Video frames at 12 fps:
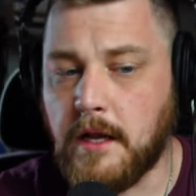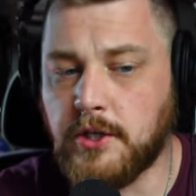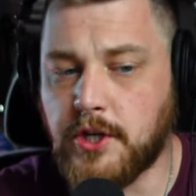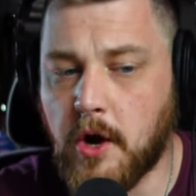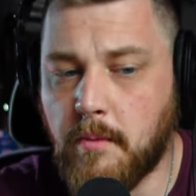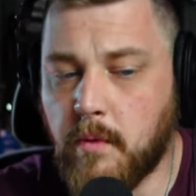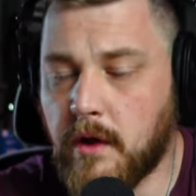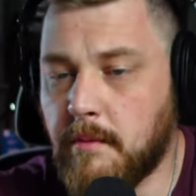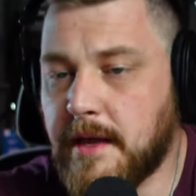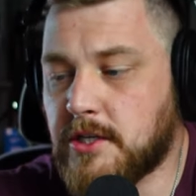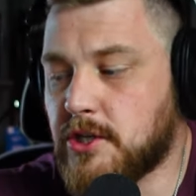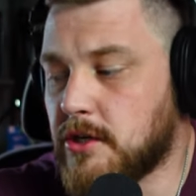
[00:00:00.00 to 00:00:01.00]
Dope. We'll
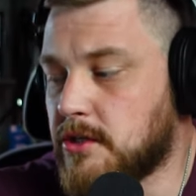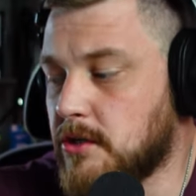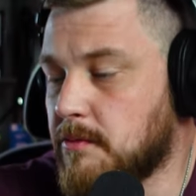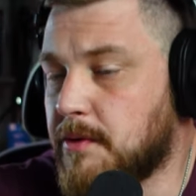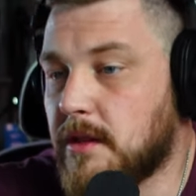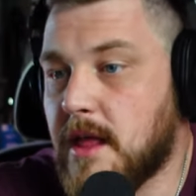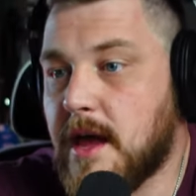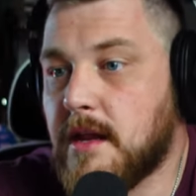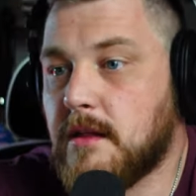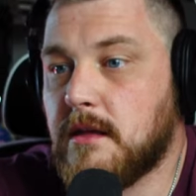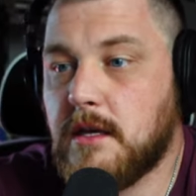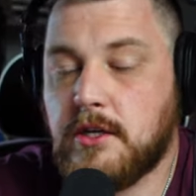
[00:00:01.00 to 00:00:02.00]
make sure to put that
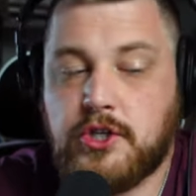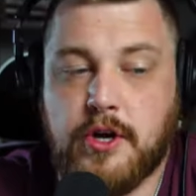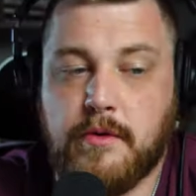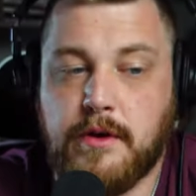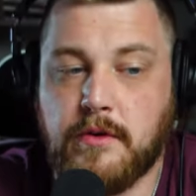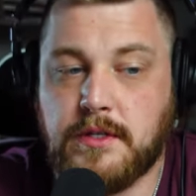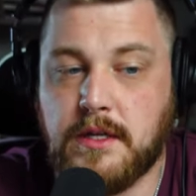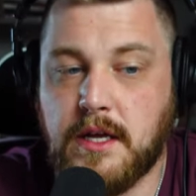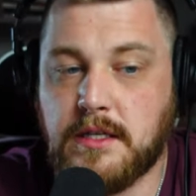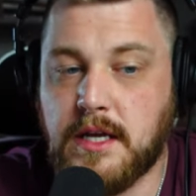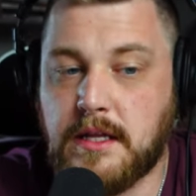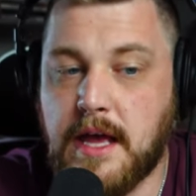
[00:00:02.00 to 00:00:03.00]
in the show notes and
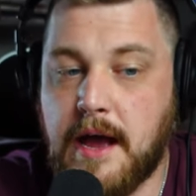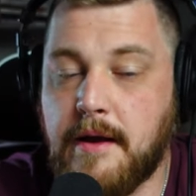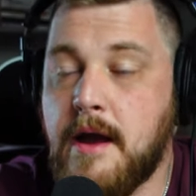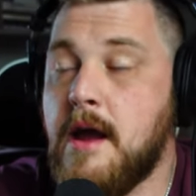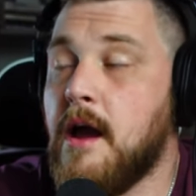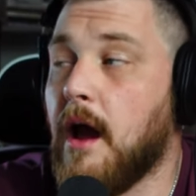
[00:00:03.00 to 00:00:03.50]
things like that.